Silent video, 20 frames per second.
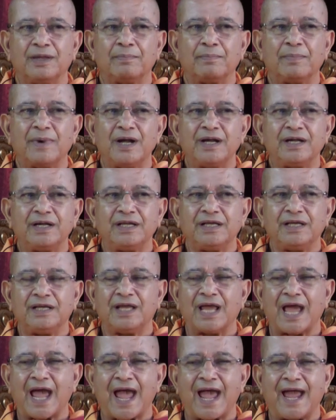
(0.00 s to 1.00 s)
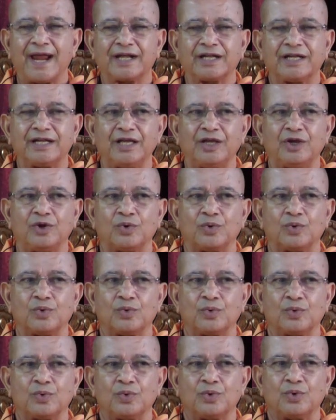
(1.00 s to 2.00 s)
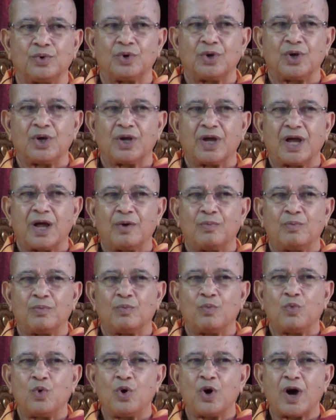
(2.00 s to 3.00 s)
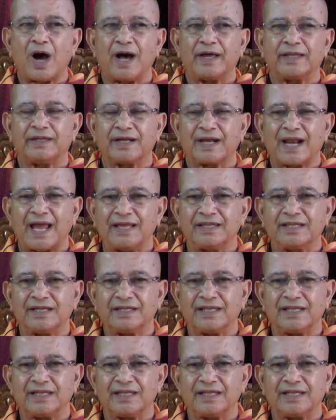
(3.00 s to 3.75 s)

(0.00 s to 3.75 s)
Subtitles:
multi-active rather